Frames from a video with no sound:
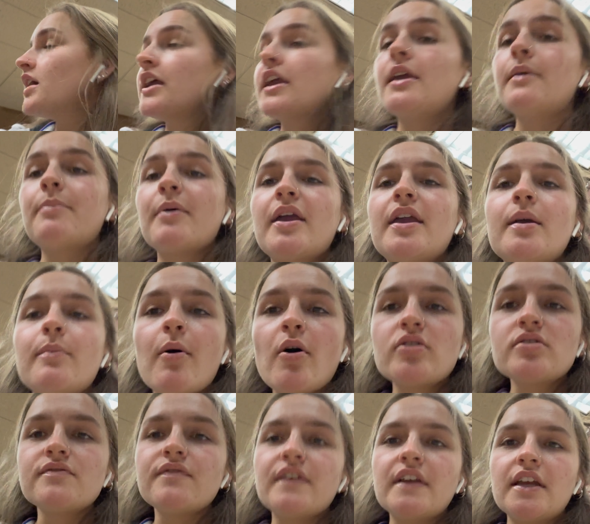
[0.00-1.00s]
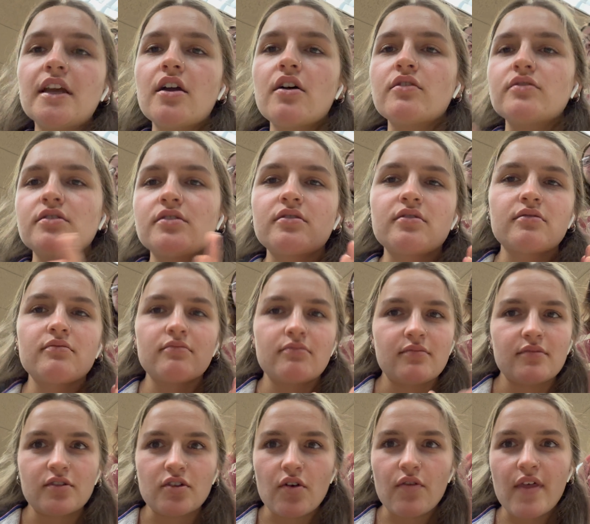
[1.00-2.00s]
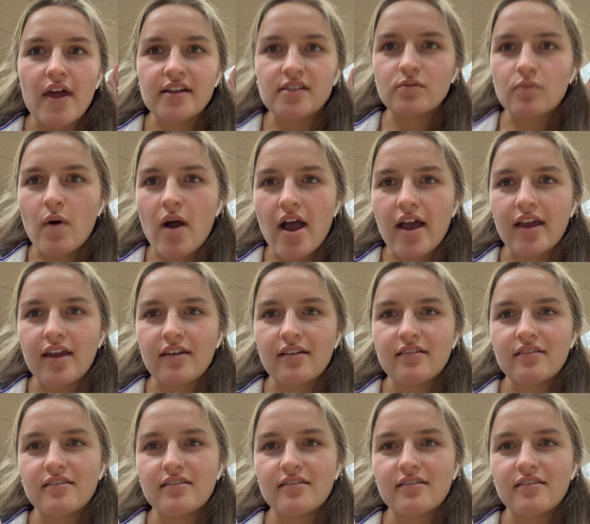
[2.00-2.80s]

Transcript: He no. he posts videos, so that's yeah. why.